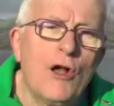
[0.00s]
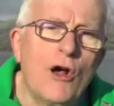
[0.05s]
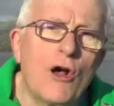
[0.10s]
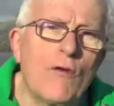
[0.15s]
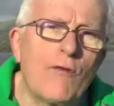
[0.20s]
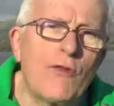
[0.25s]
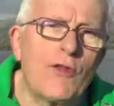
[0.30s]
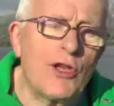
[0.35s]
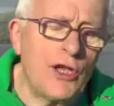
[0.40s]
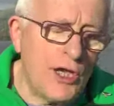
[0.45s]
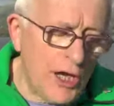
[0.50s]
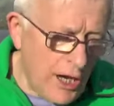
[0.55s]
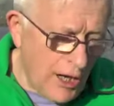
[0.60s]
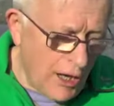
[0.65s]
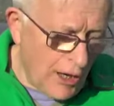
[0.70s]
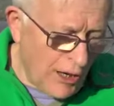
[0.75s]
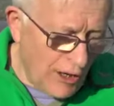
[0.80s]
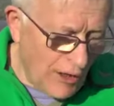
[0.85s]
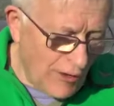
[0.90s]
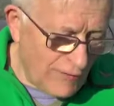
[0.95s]
of the
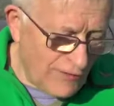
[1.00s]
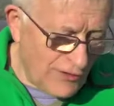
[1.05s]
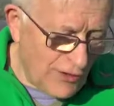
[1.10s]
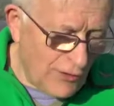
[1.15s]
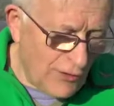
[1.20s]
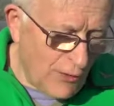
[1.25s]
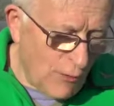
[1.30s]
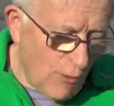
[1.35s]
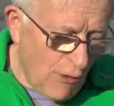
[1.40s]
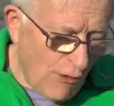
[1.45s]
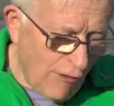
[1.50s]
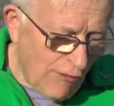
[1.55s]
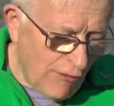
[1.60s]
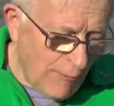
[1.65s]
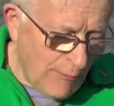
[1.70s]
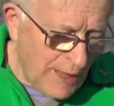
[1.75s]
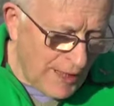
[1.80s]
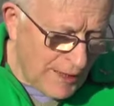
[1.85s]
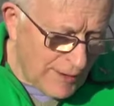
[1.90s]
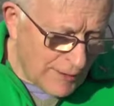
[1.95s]
calves on the
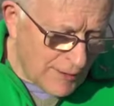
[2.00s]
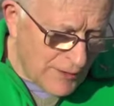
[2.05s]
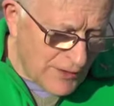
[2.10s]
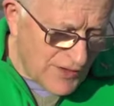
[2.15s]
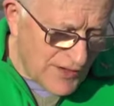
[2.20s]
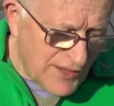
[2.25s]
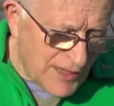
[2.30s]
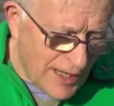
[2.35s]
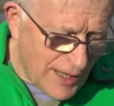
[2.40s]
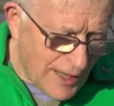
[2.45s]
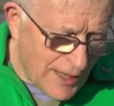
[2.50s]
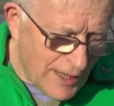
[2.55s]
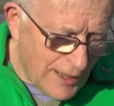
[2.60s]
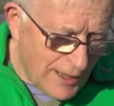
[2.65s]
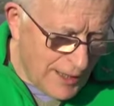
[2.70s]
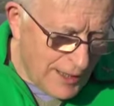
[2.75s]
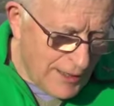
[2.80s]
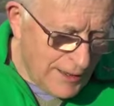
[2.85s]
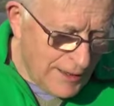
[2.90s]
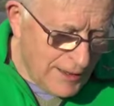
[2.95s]
warm
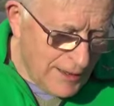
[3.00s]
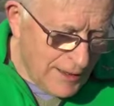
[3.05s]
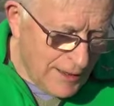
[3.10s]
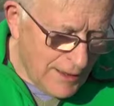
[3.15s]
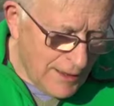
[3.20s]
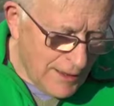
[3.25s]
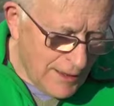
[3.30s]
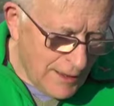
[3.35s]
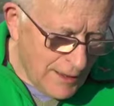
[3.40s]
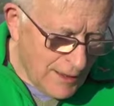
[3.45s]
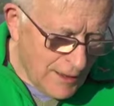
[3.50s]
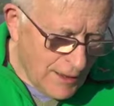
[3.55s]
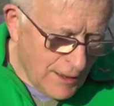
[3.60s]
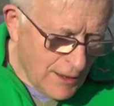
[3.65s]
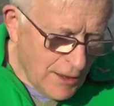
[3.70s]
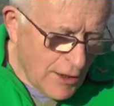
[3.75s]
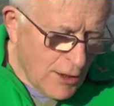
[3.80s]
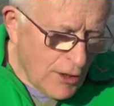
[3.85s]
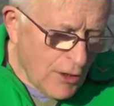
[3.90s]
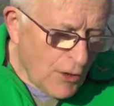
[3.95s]
hillside,
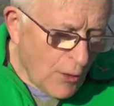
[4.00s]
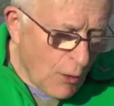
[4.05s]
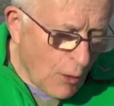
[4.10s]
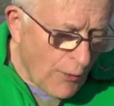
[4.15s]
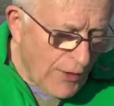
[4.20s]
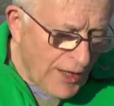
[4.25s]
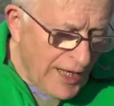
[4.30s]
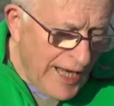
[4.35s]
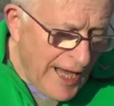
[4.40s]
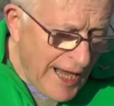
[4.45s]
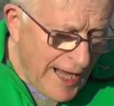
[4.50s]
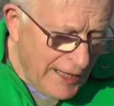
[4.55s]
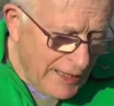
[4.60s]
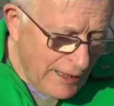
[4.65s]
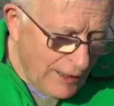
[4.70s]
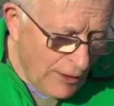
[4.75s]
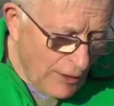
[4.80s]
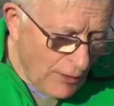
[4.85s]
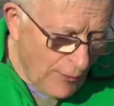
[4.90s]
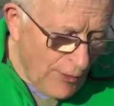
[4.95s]
or the
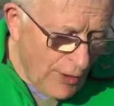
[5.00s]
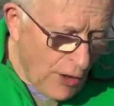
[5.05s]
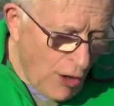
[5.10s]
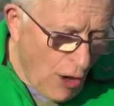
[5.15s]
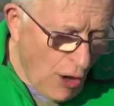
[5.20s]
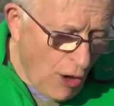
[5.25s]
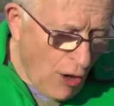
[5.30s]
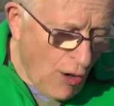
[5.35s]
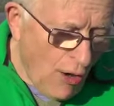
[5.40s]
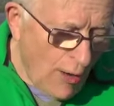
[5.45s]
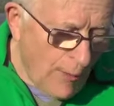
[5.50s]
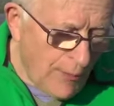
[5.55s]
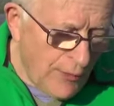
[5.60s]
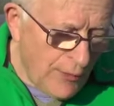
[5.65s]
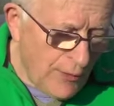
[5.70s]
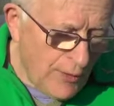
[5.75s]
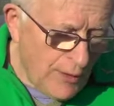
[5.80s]
kettle on the hob